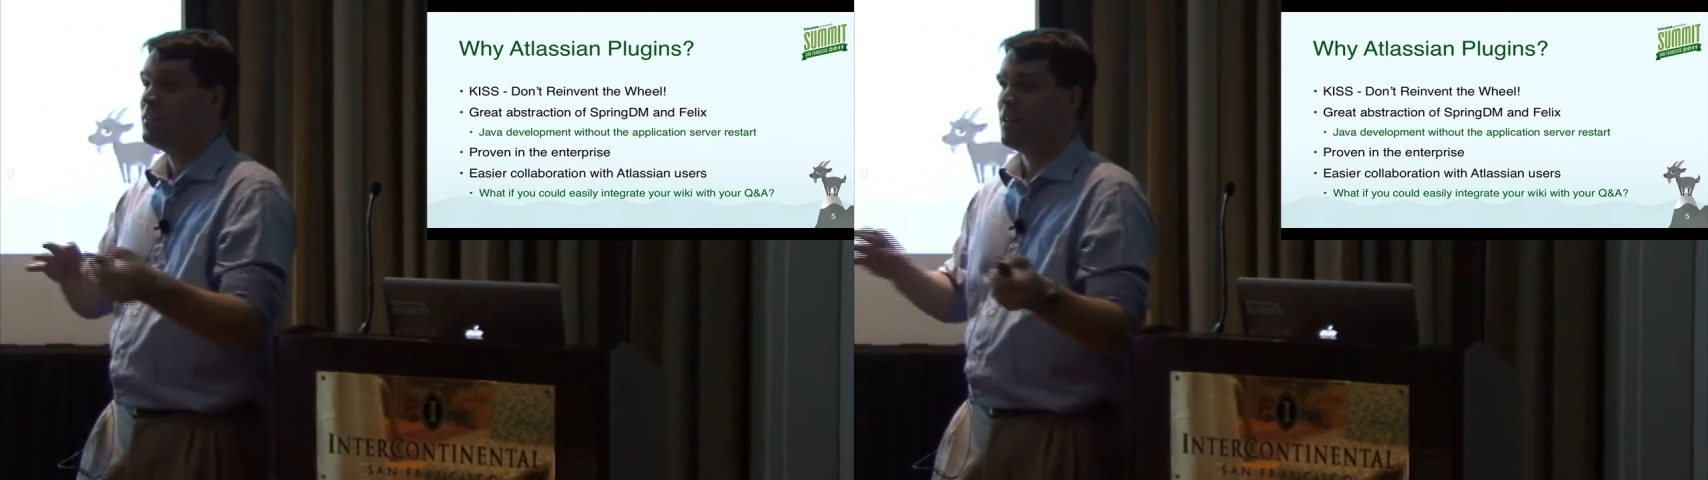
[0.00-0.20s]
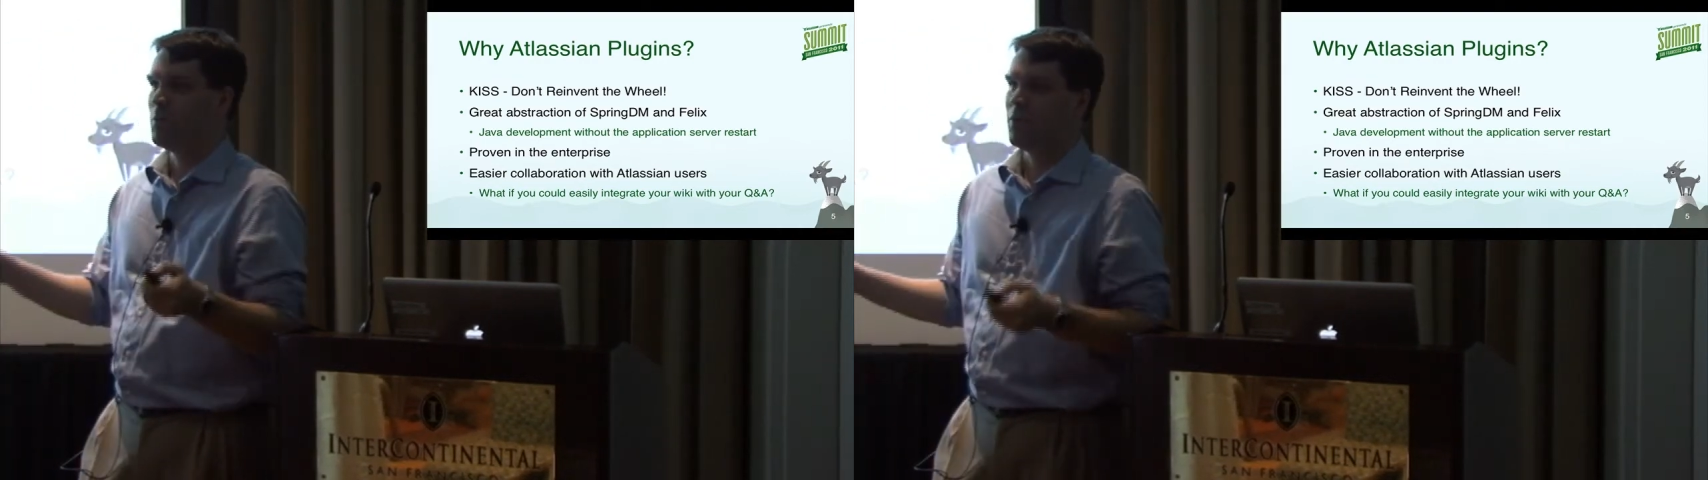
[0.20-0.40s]

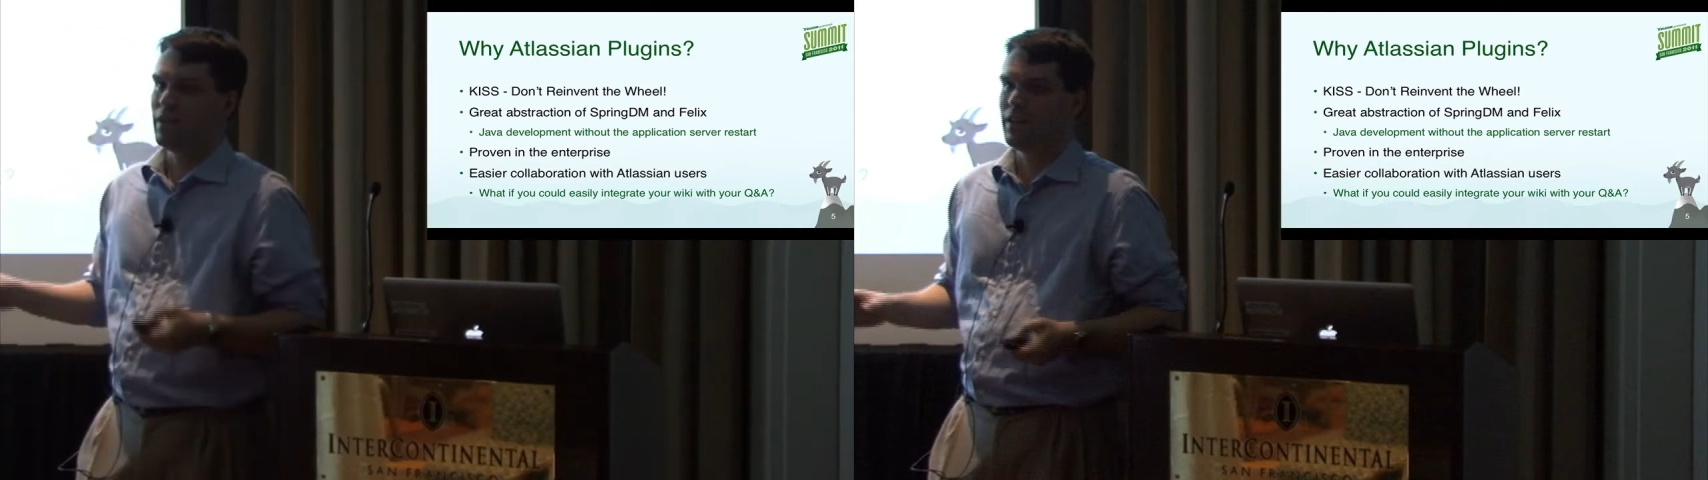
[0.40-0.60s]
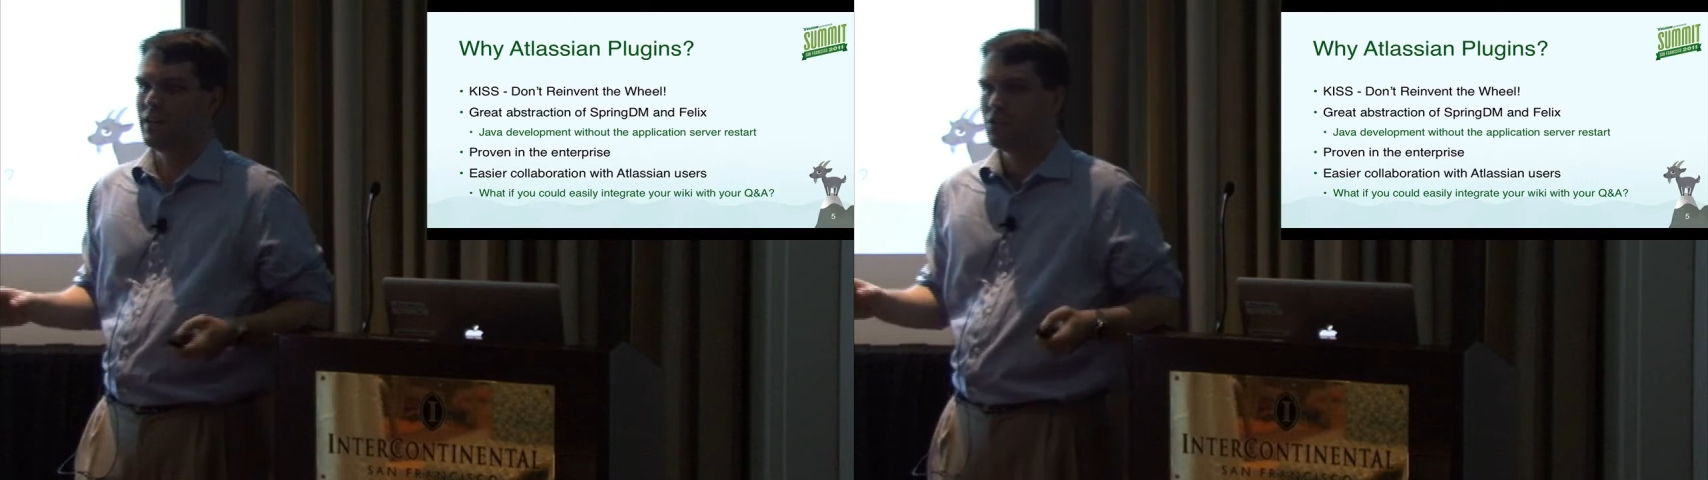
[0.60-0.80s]

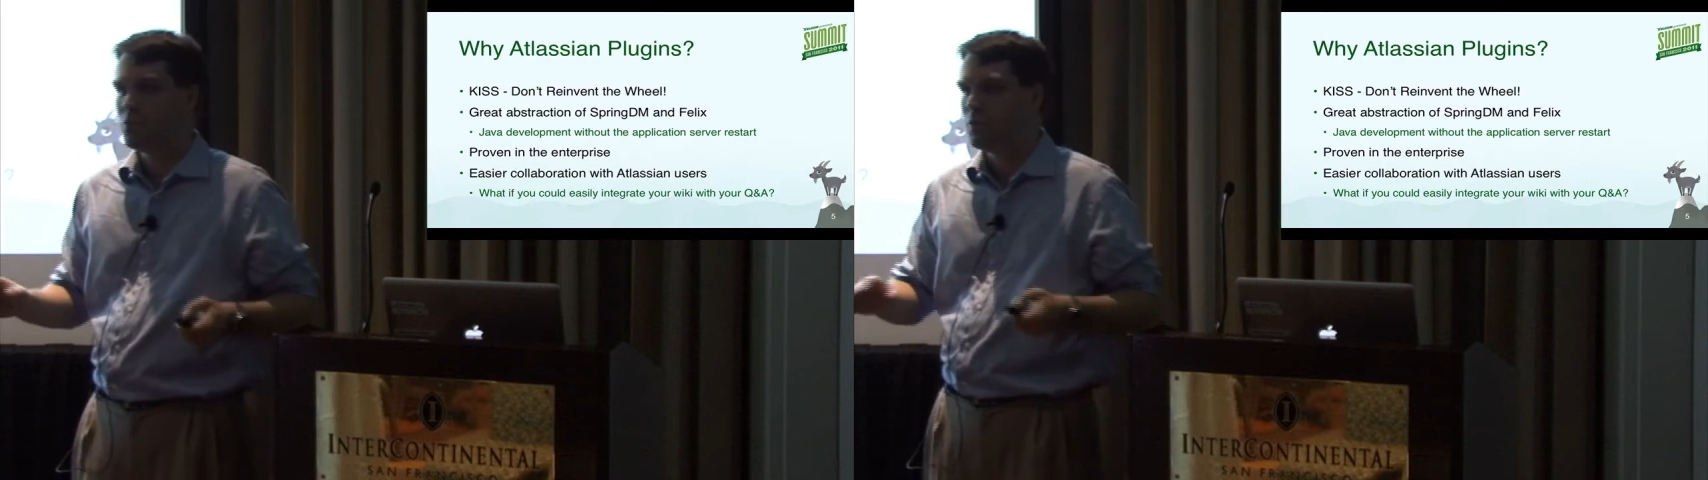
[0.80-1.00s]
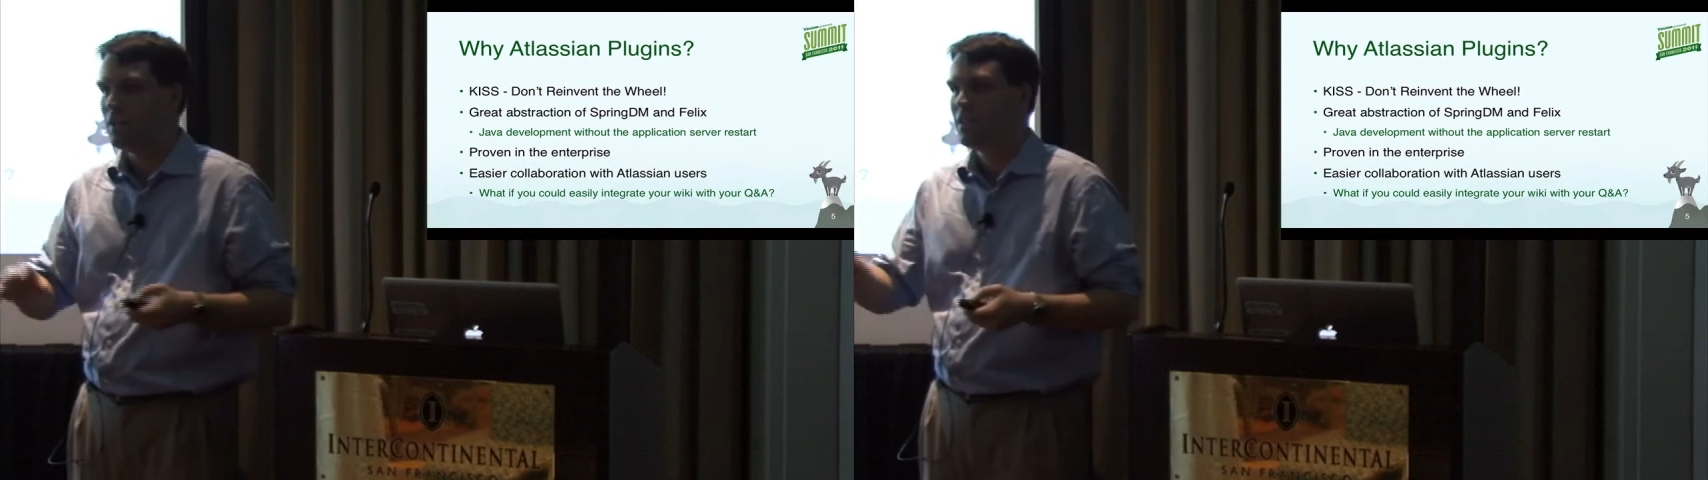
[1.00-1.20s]
separated as
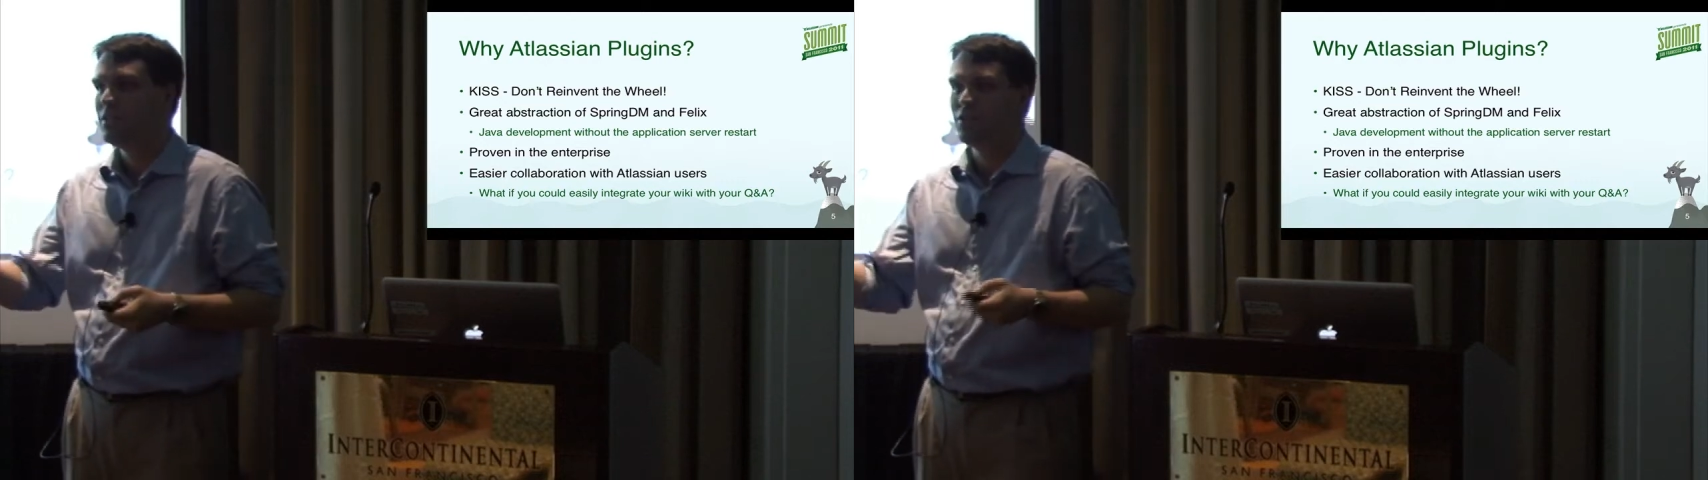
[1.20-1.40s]
you begin